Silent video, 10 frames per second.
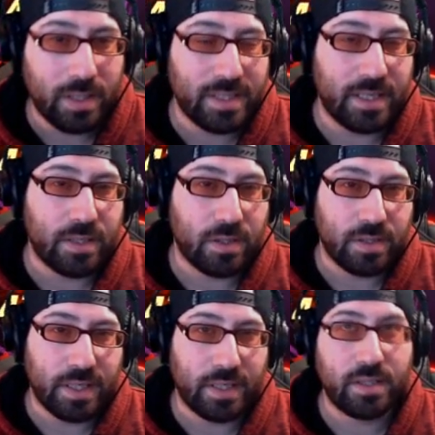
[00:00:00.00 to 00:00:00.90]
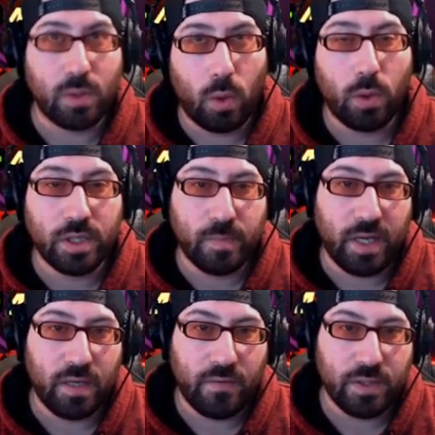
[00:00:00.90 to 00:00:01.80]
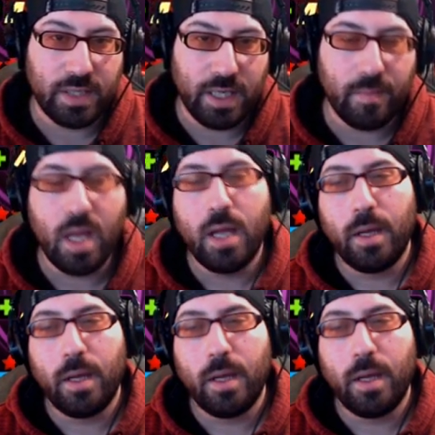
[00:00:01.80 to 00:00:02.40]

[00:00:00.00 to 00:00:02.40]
Sinister Six or Spider-Verse team,